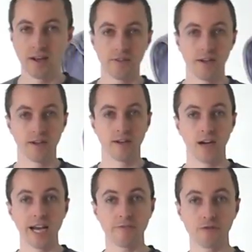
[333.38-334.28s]
So
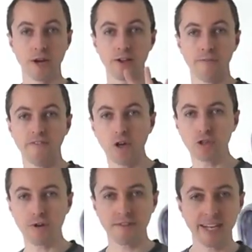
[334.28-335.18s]
I have tried on four
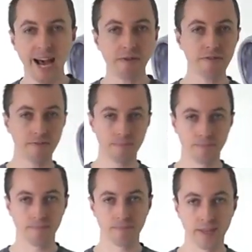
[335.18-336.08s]
dressing gowns.
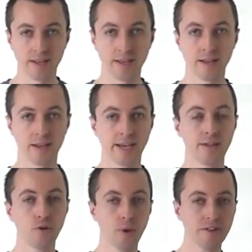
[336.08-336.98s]

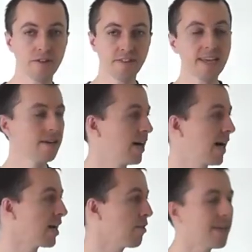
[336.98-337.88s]
In all honesty,
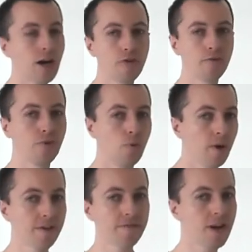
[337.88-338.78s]
I only own
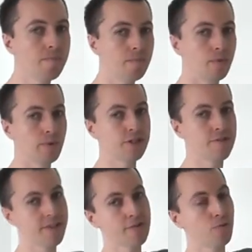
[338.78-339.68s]
one of them, which
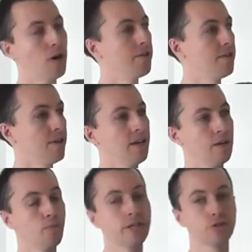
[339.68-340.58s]
is this one
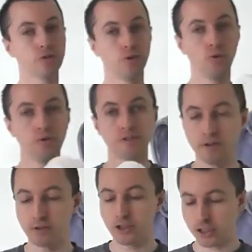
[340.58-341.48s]
which
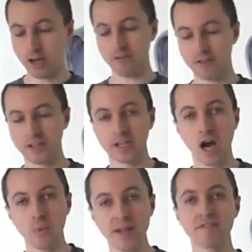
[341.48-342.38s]
also just
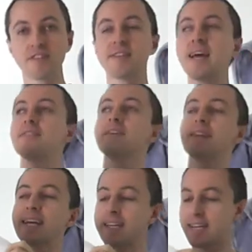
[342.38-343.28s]

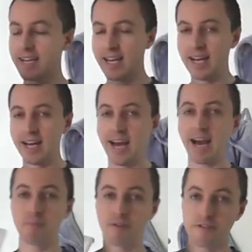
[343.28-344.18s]
coincidentally
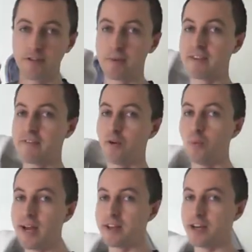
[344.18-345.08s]
happens to be the
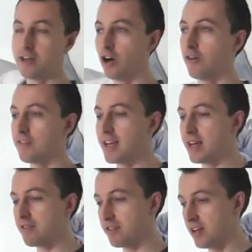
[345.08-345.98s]
winner of
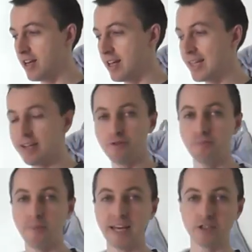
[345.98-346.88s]
this little
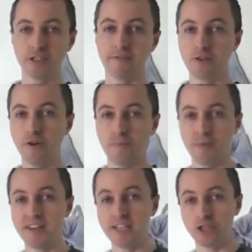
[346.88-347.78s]
makeshift
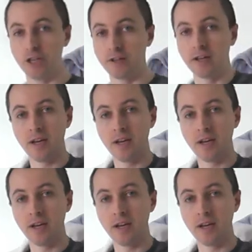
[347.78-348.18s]
competition.